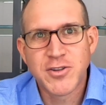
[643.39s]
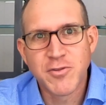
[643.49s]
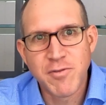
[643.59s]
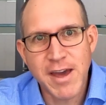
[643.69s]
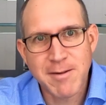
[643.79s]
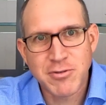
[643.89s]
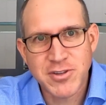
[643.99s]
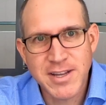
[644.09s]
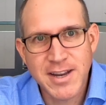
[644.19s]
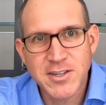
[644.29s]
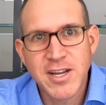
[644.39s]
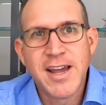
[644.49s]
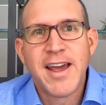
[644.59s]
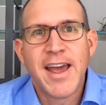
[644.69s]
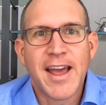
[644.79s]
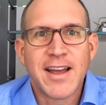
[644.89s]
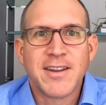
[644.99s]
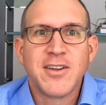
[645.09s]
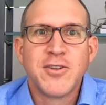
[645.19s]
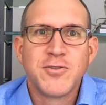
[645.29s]
to that percentage
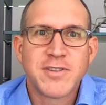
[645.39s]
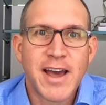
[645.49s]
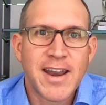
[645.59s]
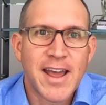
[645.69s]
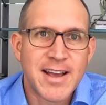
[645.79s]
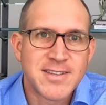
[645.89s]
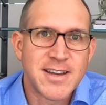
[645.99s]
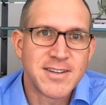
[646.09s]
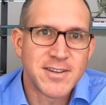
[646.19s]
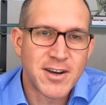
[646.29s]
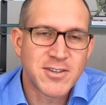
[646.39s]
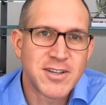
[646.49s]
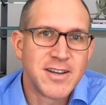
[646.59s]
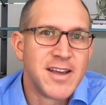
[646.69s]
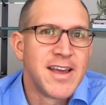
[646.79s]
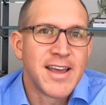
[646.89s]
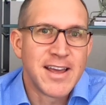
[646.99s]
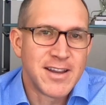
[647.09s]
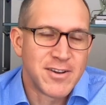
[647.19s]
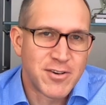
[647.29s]
and use that as a deduction
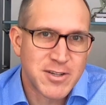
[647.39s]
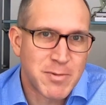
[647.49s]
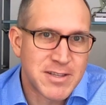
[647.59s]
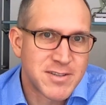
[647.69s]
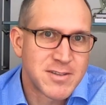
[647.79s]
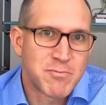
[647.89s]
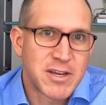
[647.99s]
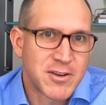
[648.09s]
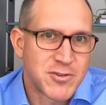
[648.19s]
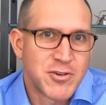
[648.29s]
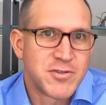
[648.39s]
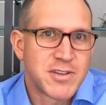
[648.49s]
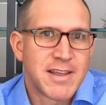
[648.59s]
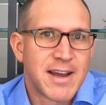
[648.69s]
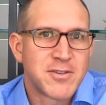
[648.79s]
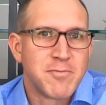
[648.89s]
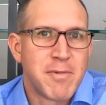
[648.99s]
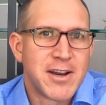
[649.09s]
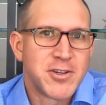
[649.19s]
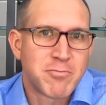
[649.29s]
in your expenses because you're using that to
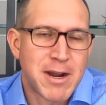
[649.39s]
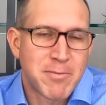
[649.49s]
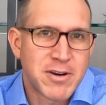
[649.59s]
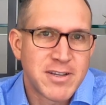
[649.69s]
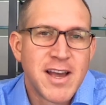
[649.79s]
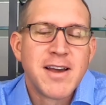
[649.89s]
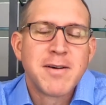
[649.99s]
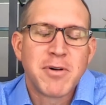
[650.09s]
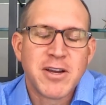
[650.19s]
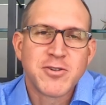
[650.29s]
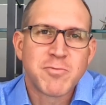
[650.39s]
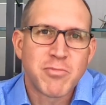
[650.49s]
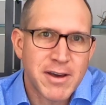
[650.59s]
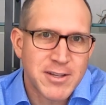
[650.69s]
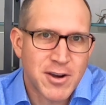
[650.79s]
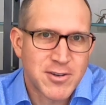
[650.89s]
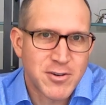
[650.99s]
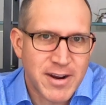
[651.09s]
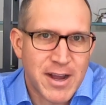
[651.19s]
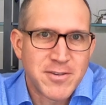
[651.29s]
manage your properties. But you should probably talk to
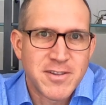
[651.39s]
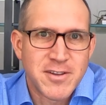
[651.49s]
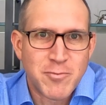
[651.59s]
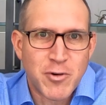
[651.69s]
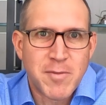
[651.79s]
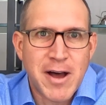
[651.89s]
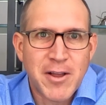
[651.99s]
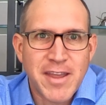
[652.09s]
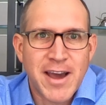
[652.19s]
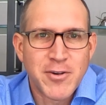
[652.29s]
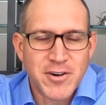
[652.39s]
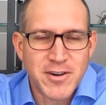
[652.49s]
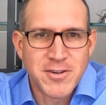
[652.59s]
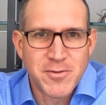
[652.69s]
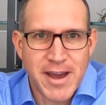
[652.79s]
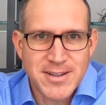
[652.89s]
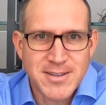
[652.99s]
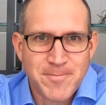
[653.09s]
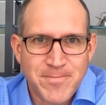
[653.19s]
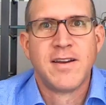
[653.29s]
your accountant a little more about how you're going to do
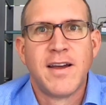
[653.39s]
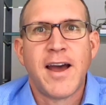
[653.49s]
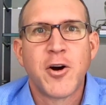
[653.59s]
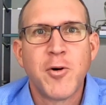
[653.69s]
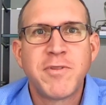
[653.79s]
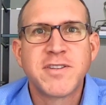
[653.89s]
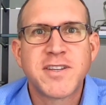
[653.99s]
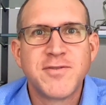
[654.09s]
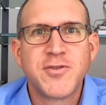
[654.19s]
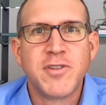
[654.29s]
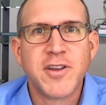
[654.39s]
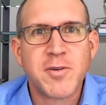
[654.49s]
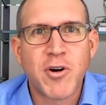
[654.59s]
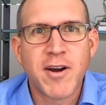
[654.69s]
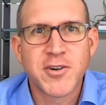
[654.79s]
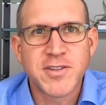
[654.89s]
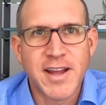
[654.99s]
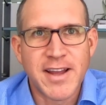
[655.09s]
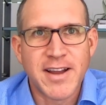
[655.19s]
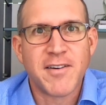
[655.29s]
that. I hope this gives you a little more
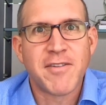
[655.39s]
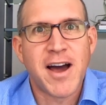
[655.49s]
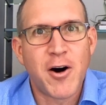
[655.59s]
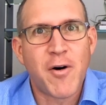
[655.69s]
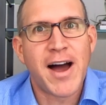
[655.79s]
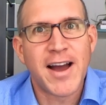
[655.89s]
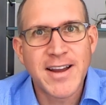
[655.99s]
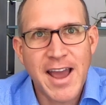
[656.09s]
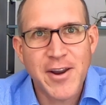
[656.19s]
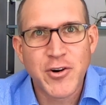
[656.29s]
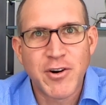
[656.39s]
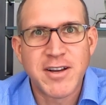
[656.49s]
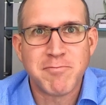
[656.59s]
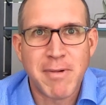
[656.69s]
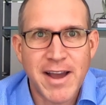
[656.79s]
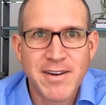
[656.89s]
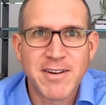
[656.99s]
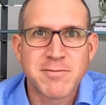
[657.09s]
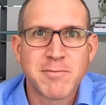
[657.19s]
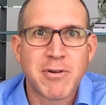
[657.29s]
understanding of how I categorize my
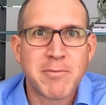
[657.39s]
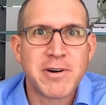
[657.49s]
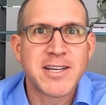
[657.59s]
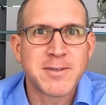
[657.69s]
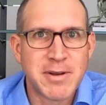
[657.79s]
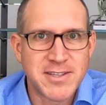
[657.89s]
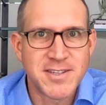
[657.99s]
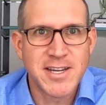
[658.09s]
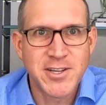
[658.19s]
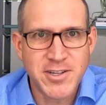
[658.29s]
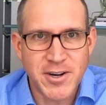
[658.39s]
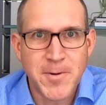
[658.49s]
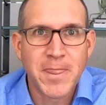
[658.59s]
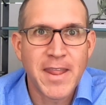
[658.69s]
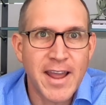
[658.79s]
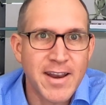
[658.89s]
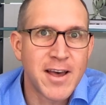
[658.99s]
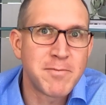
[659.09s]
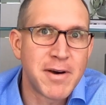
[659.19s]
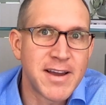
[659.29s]
investment property expenses each year and
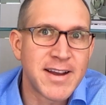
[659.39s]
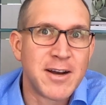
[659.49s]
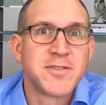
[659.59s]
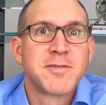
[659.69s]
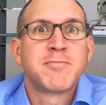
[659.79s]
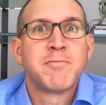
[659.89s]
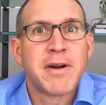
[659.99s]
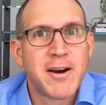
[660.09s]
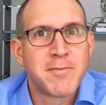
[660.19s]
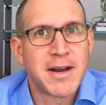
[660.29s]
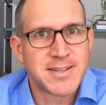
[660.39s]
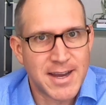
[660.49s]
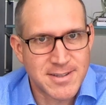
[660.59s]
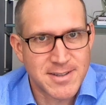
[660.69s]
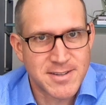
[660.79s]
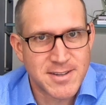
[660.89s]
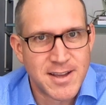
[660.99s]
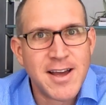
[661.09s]
help my accountant prepare my taxes.